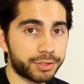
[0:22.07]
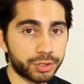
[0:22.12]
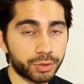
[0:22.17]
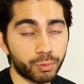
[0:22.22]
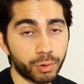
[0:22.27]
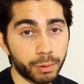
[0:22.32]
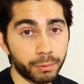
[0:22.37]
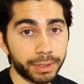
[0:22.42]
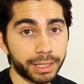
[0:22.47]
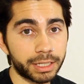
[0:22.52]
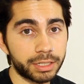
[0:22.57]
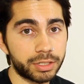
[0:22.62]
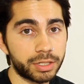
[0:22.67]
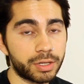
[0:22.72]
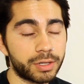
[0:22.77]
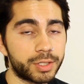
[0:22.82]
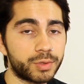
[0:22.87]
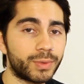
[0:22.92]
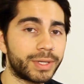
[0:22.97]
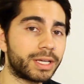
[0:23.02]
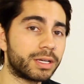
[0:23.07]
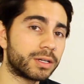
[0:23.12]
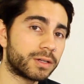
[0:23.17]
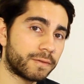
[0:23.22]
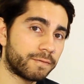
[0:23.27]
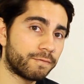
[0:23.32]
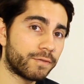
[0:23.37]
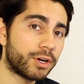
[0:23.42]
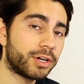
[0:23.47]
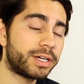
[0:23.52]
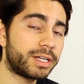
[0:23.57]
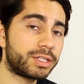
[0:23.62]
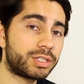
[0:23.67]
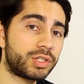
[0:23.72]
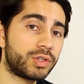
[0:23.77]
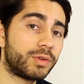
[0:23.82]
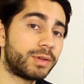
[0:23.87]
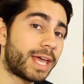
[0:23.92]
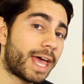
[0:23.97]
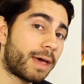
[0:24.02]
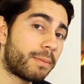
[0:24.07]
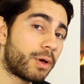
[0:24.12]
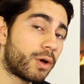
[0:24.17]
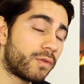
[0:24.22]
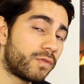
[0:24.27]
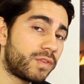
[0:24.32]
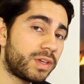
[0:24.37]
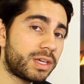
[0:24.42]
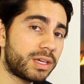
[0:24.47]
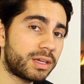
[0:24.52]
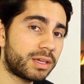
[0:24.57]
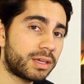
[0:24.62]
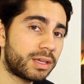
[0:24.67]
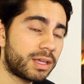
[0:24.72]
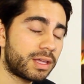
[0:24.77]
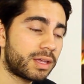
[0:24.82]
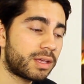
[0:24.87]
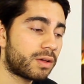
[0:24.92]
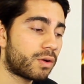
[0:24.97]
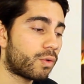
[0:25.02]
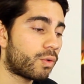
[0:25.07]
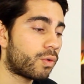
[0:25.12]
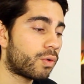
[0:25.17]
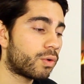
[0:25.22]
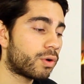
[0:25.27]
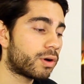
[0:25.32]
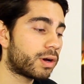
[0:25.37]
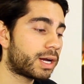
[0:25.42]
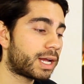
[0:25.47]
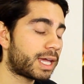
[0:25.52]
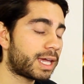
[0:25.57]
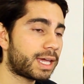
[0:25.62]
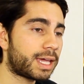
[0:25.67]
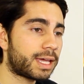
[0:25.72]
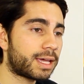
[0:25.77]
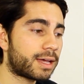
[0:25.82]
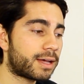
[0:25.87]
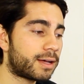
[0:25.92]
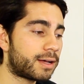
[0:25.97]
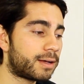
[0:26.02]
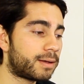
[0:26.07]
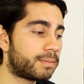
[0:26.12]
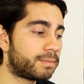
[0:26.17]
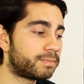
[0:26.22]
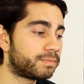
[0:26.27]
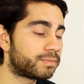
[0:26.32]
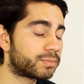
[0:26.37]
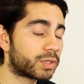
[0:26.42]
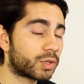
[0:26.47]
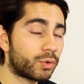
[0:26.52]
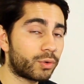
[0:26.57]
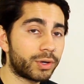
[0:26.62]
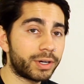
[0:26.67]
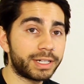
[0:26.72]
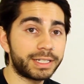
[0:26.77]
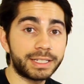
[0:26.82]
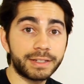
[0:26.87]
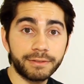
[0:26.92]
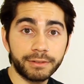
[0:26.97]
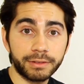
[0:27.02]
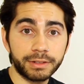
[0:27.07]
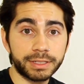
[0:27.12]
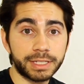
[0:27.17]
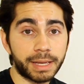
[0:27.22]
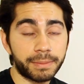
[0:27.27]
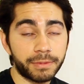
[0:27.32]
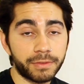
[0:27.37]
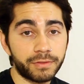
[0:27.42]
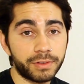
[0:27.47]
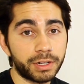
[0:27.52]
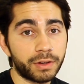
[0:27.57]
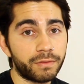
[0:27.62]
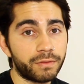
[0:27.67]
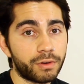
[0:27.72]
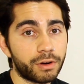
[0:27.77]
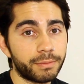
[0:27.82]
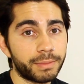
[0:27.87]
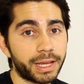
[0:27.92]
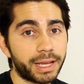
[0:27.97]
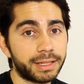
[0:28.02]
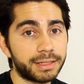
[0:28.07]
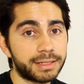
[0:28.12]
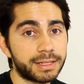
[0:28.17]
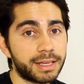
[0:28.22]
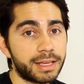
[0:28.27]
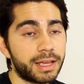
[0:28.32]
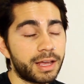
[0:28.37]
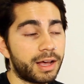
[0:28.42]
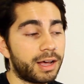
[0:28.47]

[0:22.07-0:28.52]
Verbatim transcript: So what we can do is we can convert it to an MLV or a, um, or a different type of video format.